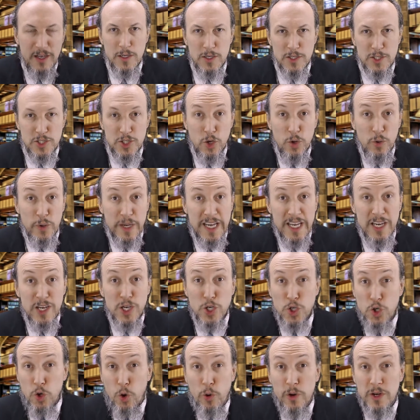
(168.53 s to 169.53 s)
So, in
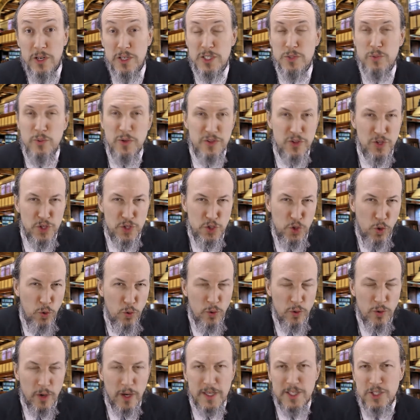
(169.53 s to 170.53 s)
accordance with the
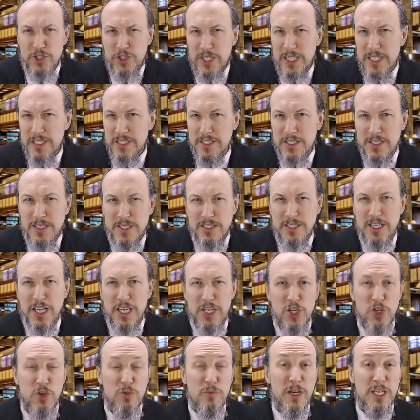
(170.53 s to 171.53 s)
Torah, Jesus
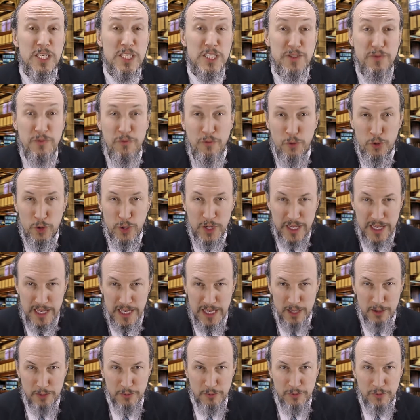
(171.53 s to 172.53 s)
said you must
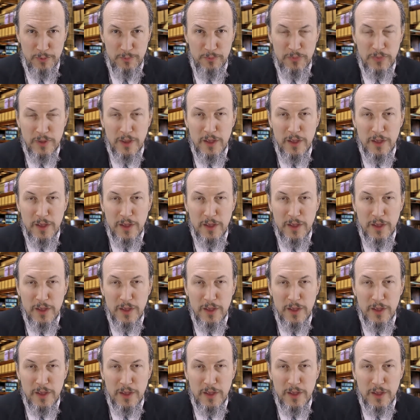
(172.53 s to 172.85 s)
forgive.